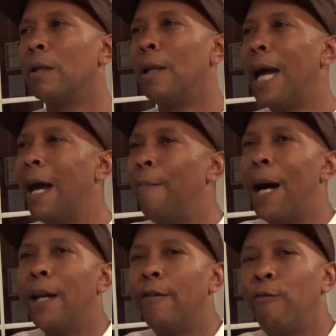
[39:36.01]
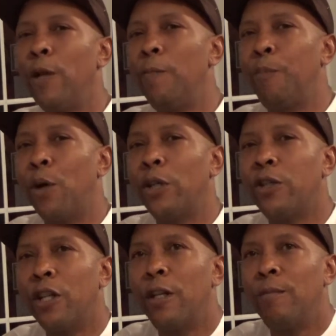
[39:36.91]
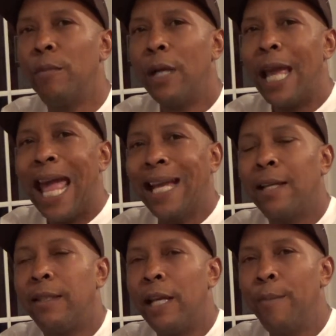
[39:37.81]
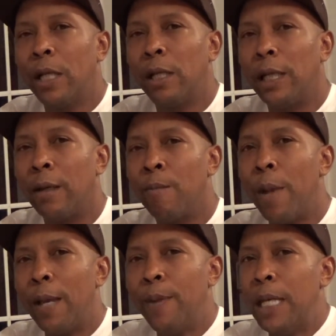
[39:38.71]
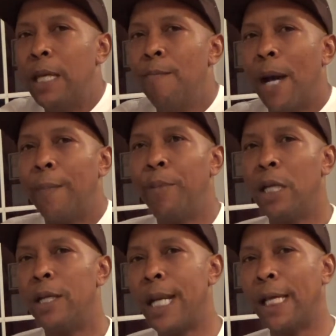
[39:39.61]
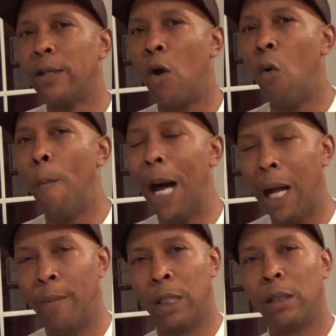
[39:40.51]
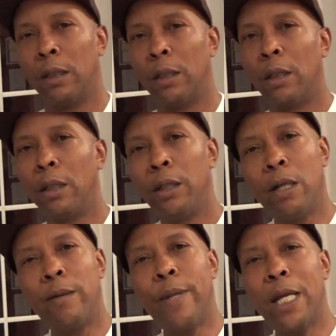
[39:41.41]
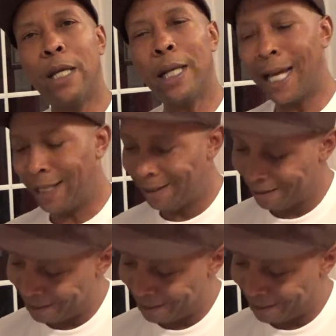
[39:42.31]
How about if we pushed him academically? Maybe he might be the next Obama. You know what I mean? Like,